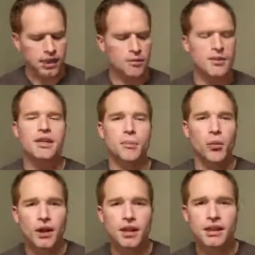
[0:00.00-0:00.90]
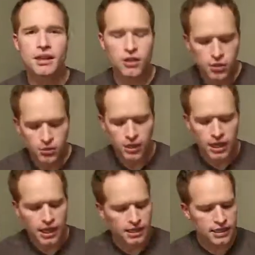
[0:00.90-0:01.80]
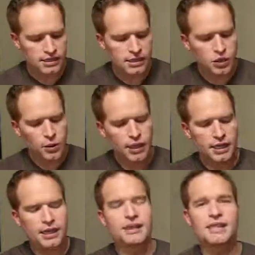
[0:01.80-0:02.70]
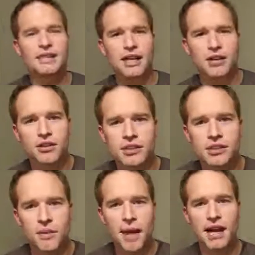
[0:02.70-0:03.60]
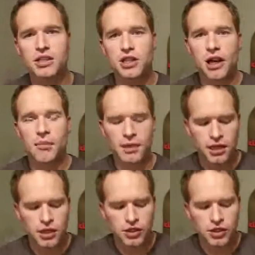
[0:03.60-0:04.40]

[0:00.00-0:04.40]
Tell them that the point of the cube is you want to get the stickers to match up